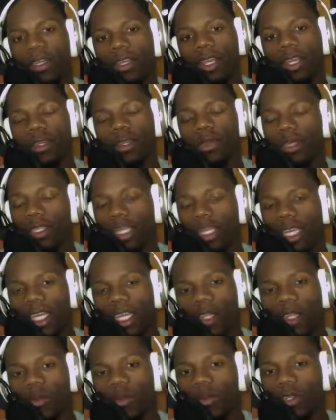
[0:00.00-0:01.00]
And you can
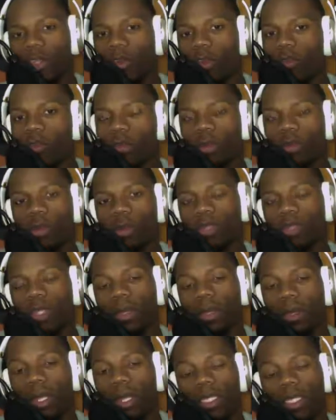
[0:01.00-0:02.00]
tell he was nervous, but most of the
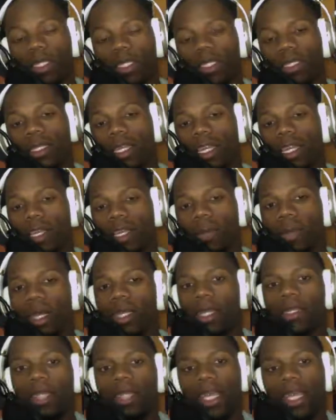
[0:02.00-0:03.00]
time, like, he just led
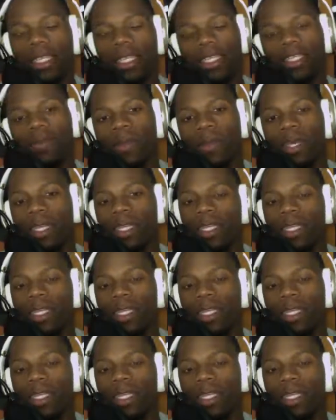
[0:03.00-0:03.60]
by his actions, man.